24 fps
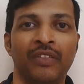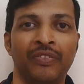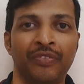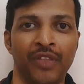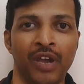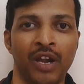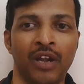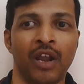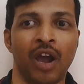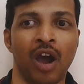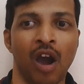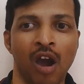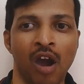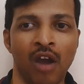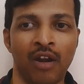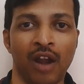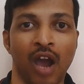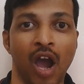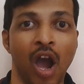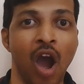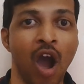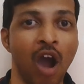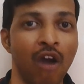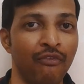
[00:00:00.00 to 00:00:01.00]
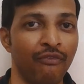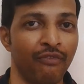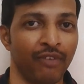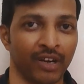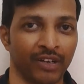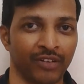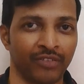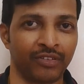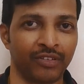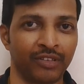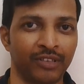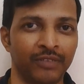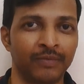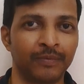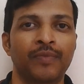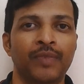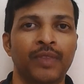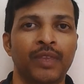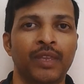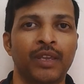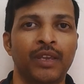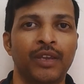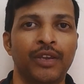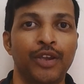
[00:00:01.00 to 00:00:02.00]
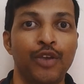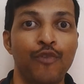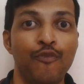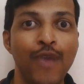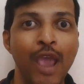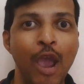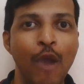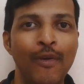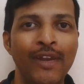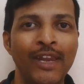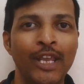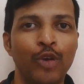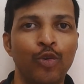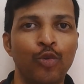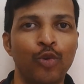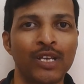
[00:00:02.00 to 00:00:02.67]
that R offers. If you have any